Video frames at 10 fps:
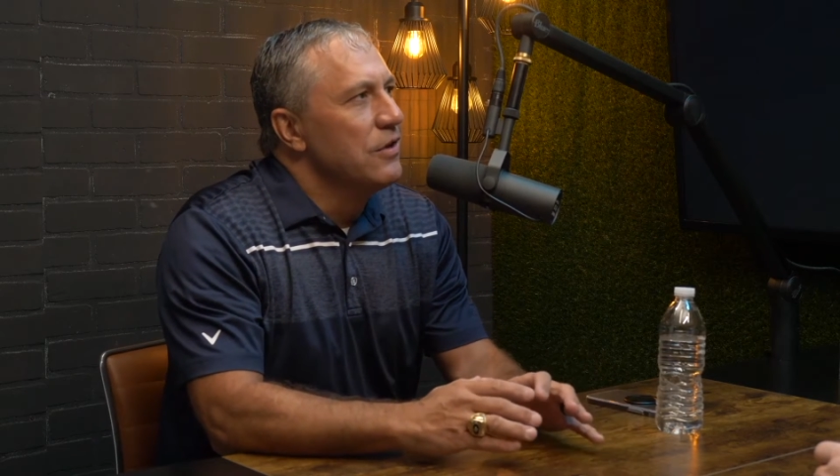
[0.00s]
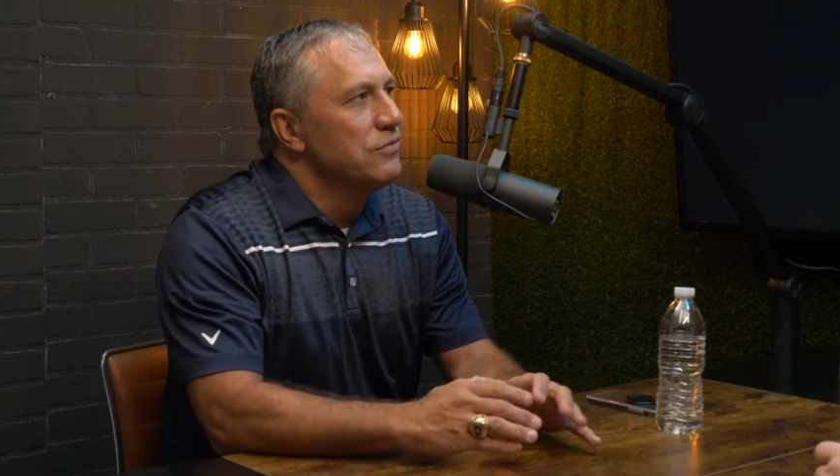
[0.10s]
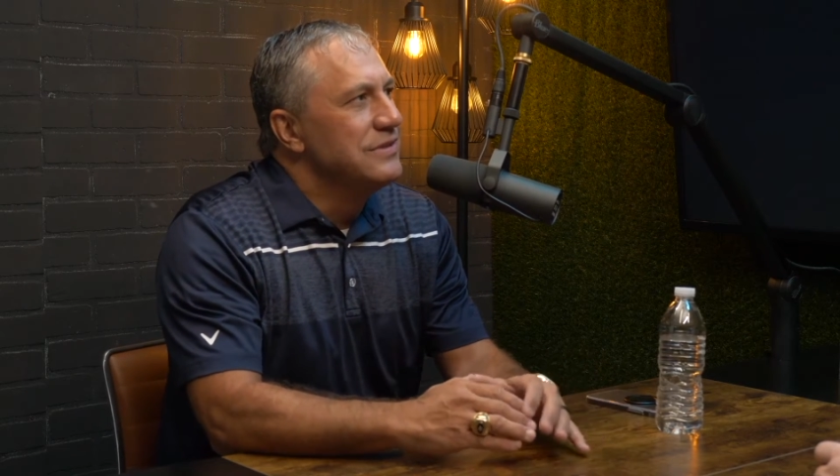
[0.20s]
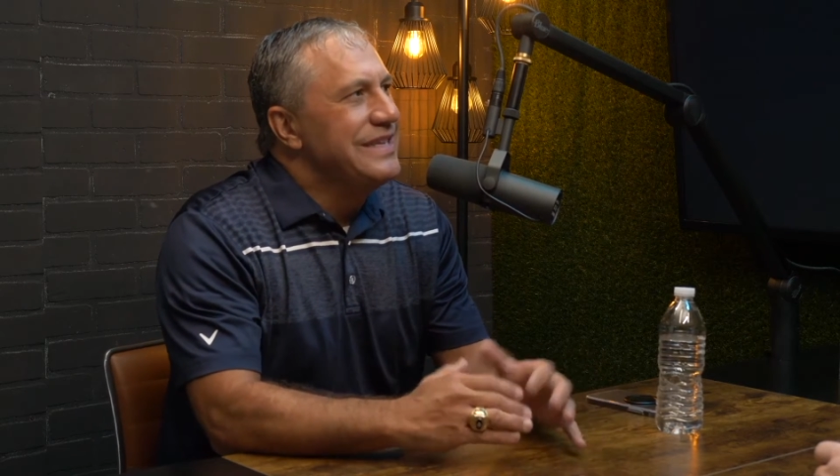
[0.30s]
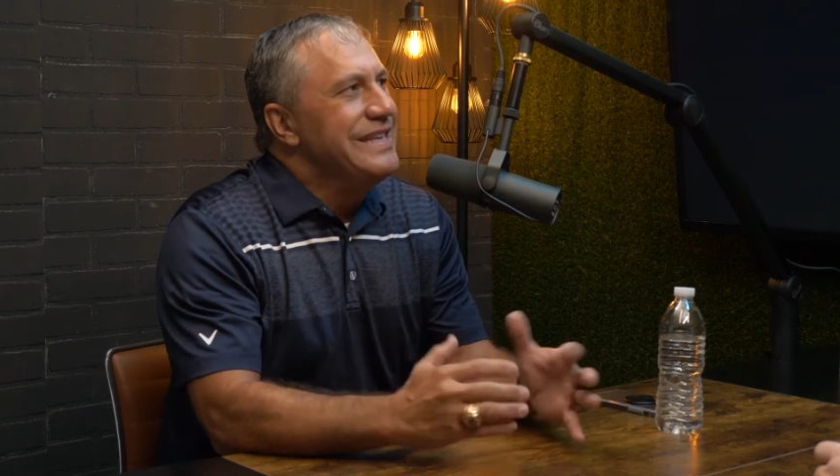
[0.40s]

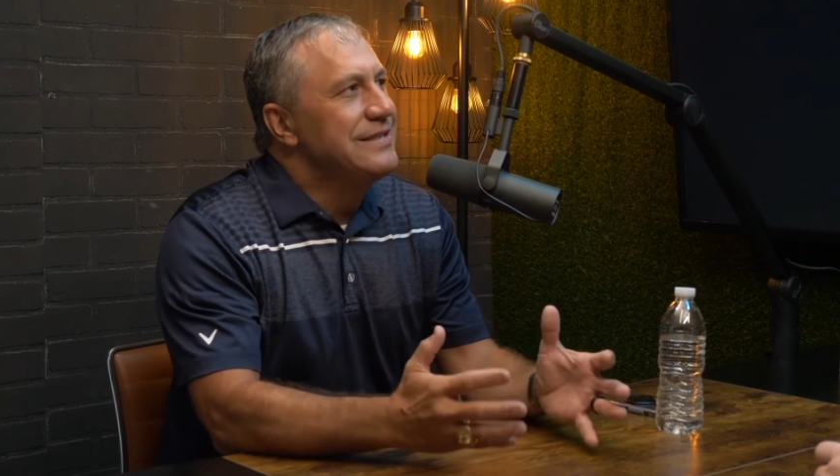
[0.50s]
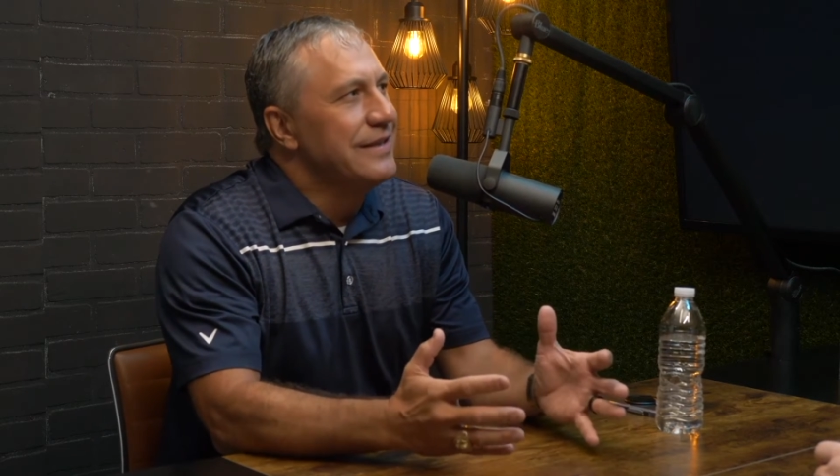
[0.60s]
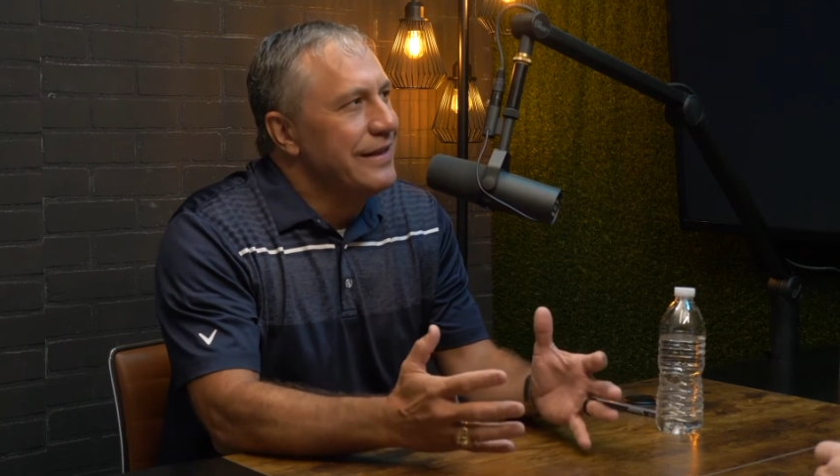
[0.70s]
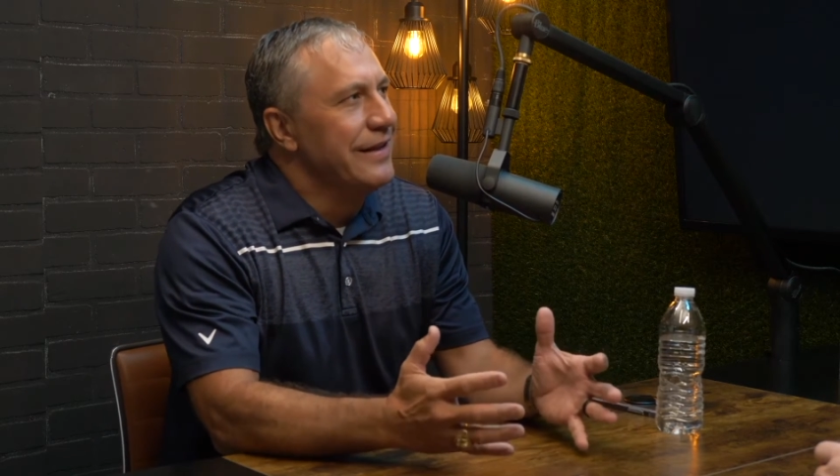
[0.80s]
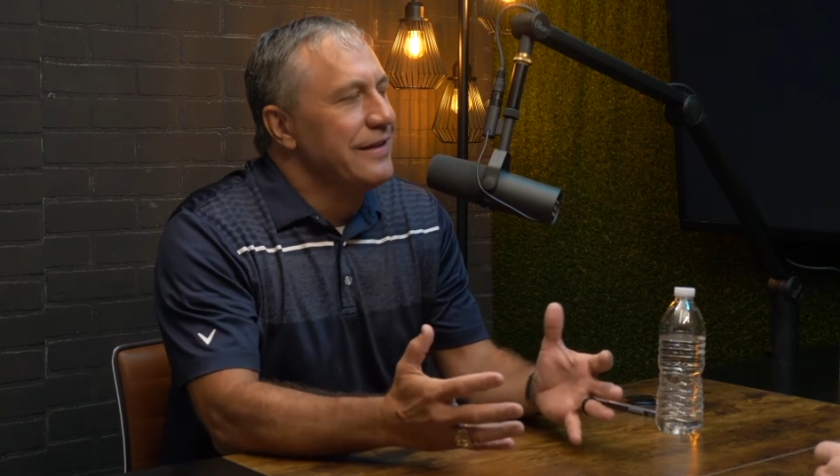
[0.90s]

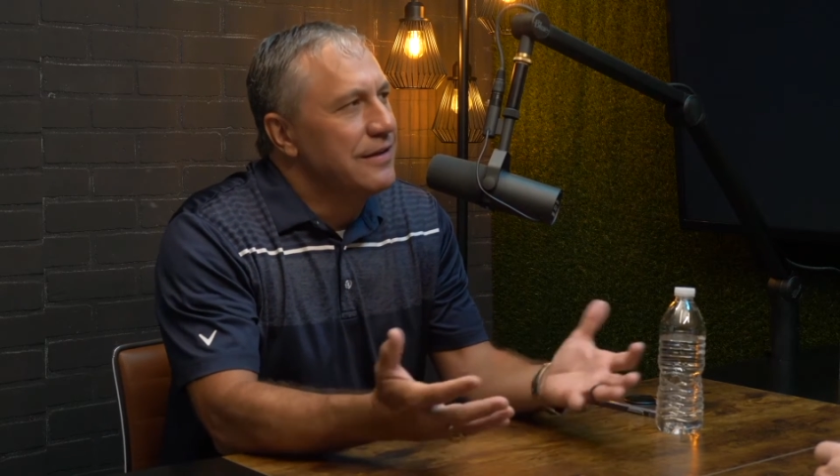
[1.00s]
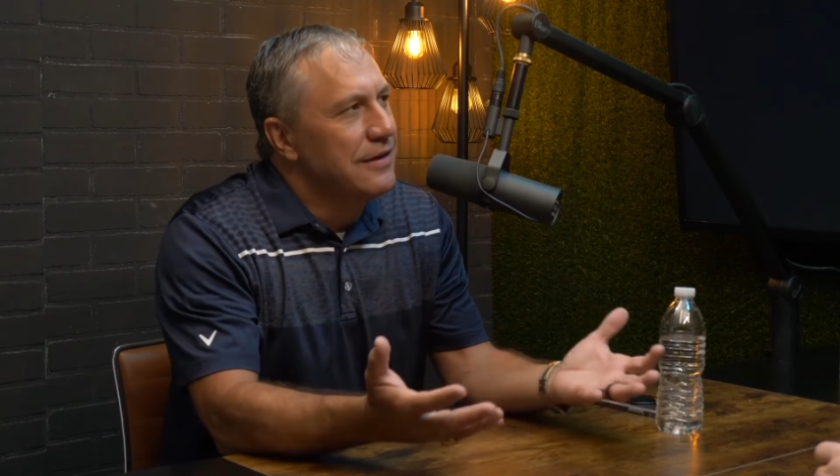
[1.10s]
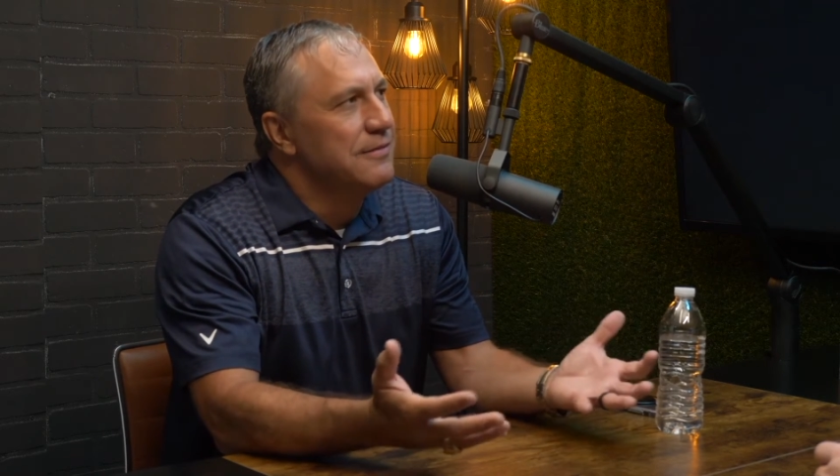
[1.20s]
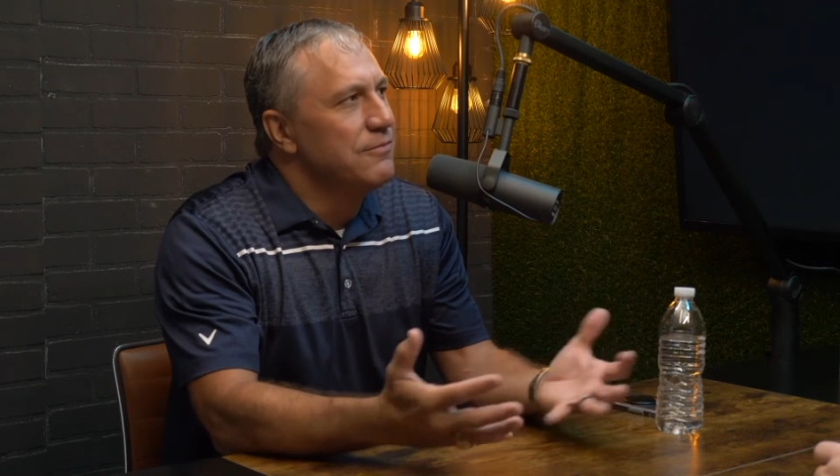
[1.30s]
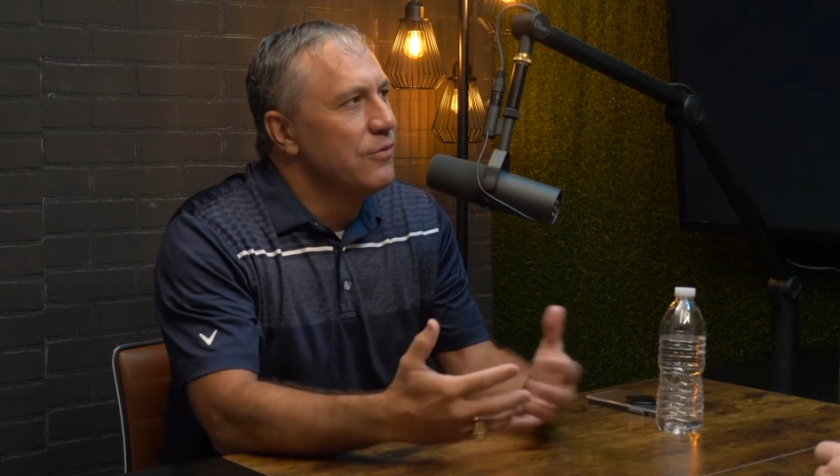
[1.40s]
decent income,